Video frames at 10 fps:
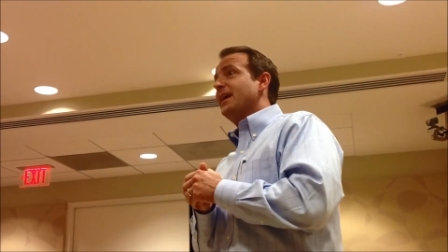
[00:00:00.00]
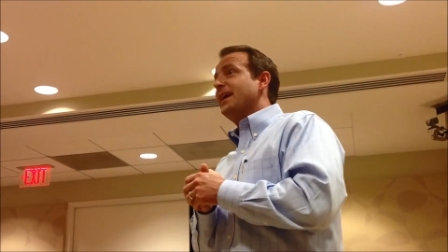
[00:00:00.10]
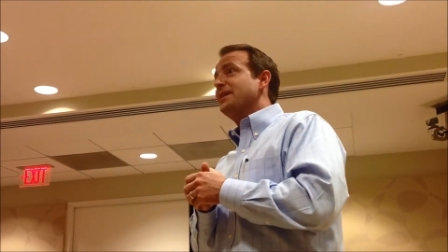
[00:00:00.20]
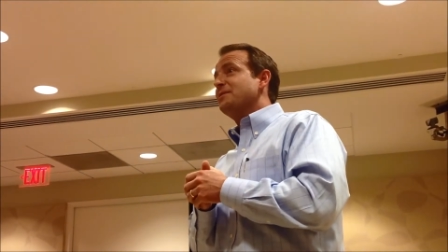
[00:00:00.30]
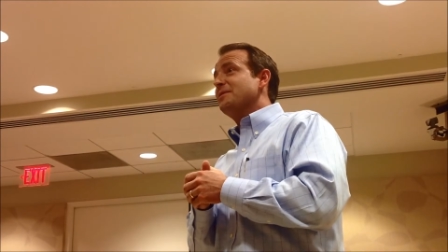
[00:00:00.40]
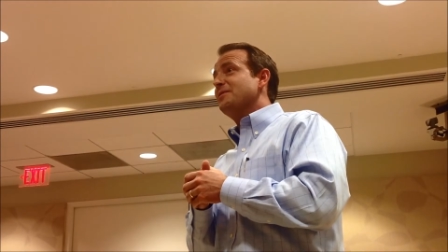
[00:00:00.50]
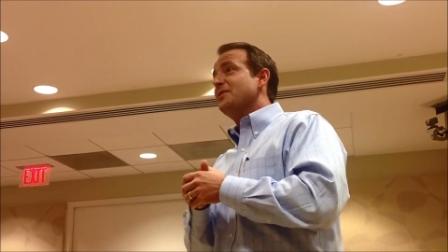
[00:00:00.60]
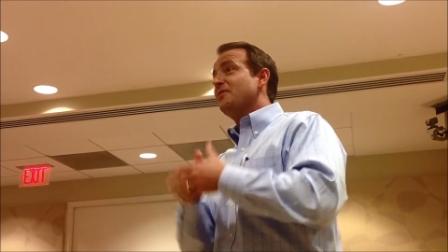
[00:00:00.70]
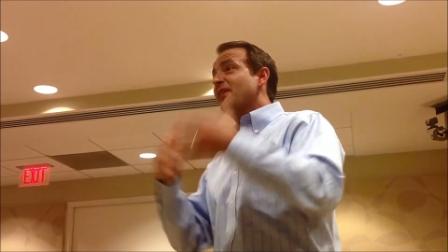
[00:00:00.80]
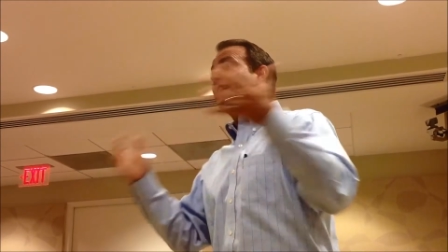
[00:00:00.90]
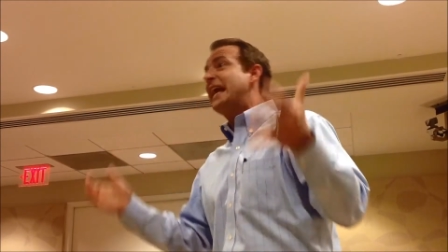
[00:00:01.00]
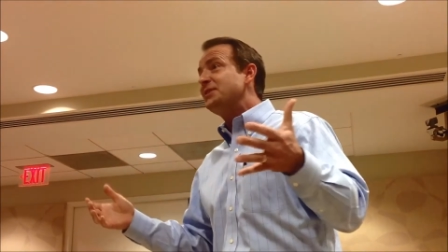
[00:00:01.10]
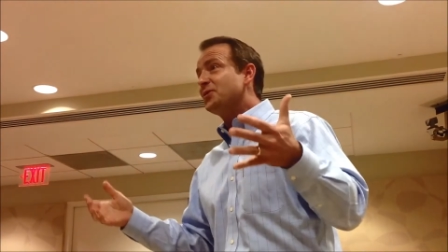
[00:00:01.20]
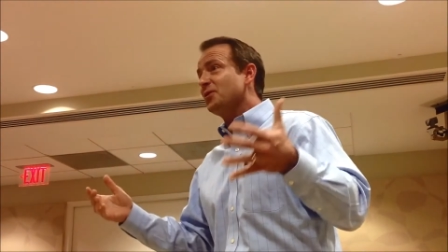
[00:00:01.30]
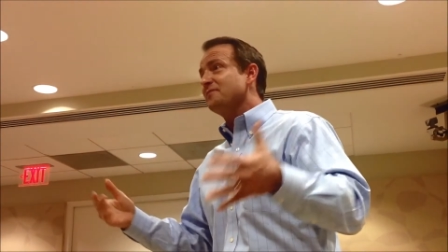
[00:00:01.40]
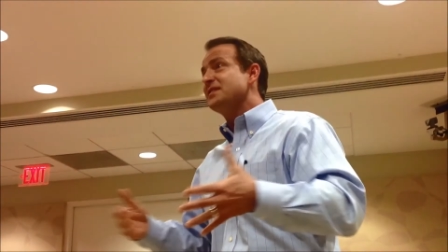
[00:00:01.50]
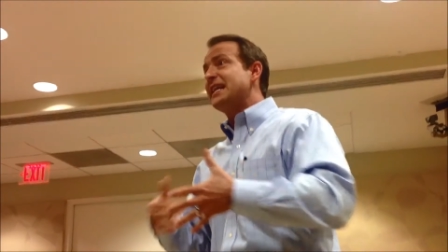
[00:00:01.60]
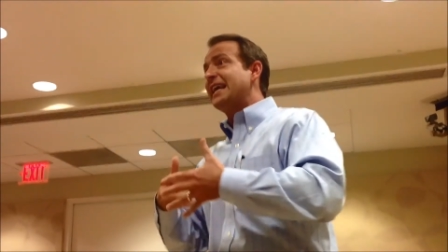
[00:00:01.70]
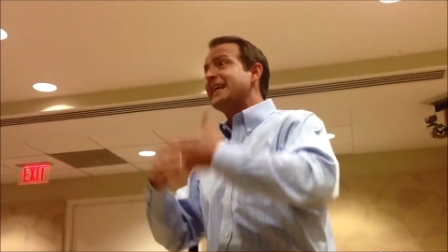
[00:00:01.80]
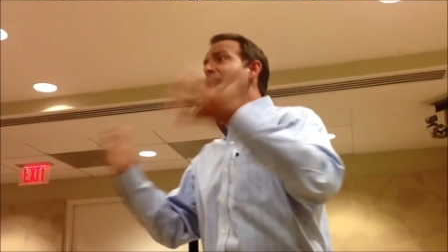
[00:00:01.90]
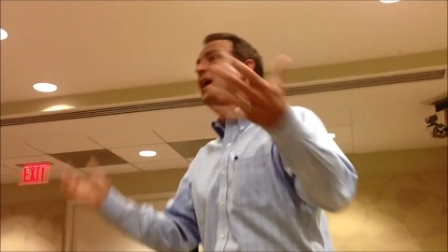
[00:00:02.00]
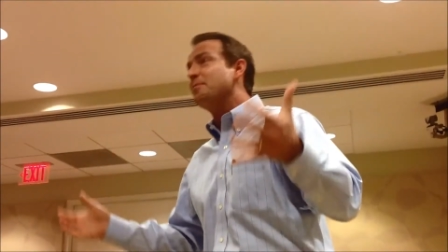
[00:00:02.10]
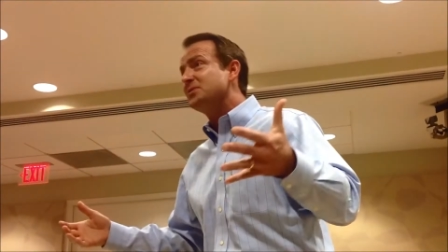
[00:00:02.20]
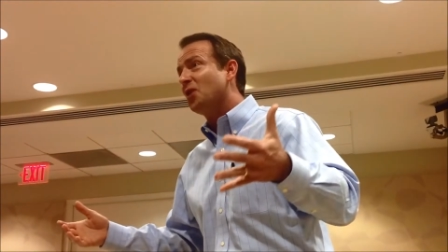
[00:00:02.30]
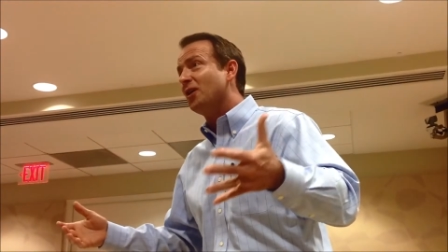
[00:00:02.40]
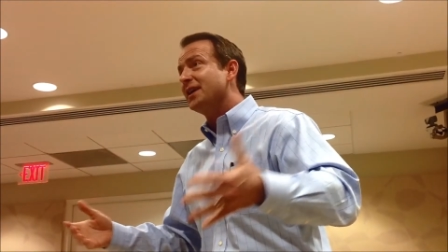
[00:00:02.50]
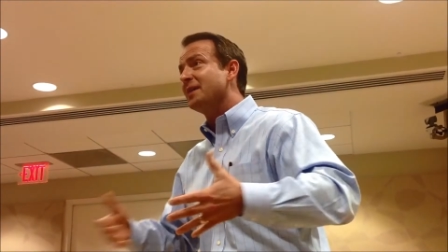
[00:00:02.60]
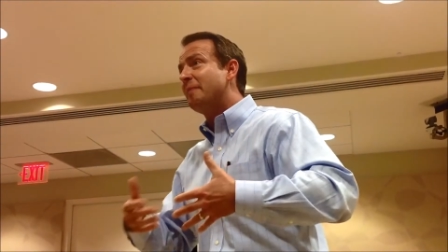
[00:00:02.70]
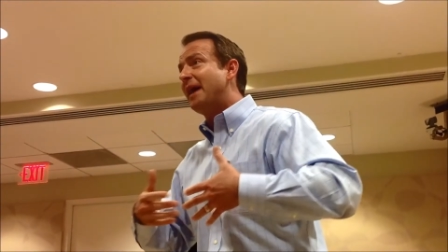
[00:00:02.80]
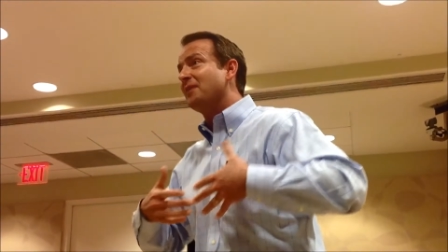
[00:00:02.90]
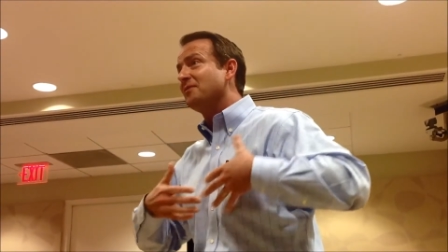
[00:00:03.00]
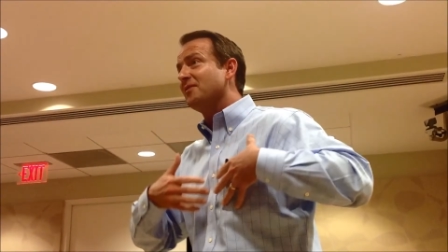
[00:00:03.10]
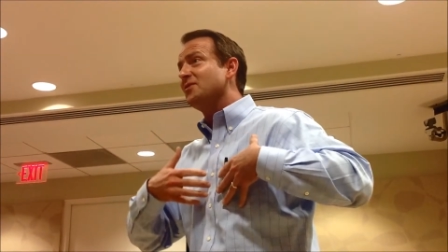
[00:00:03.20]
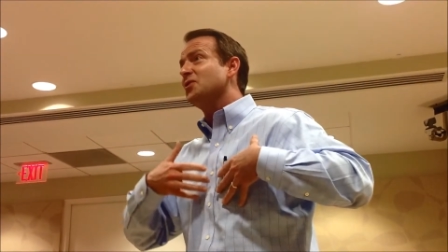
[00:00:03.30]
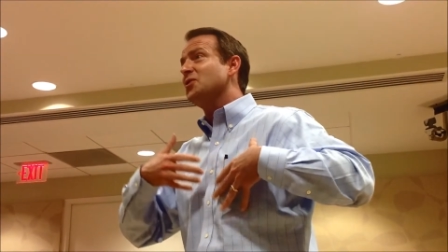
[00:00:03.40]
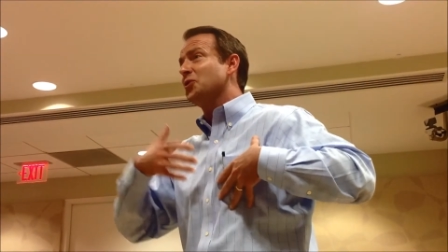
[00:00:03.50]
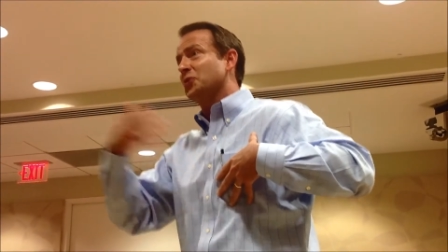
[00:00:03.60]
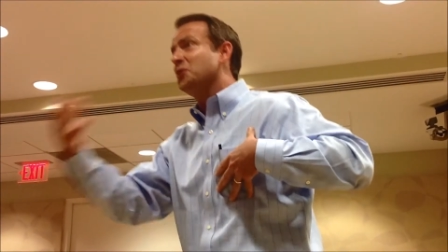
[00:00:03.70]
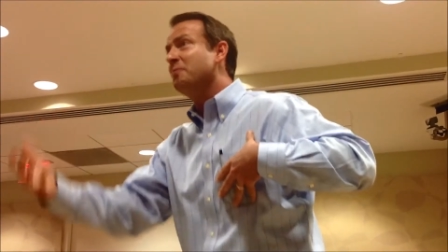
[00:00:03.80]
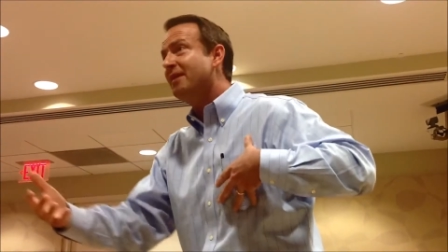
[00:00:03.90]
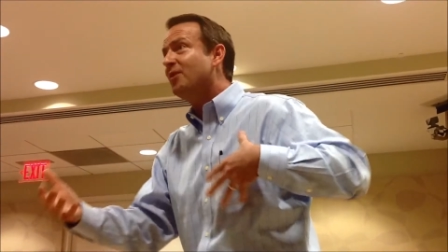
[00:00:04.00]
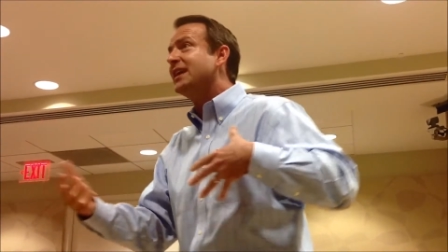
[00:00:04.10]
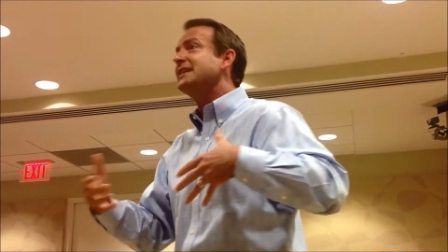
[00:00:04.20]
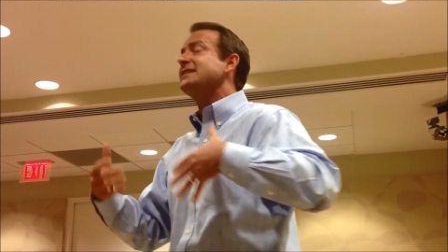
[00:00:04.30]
And the very nature of standing up, talking about your humility,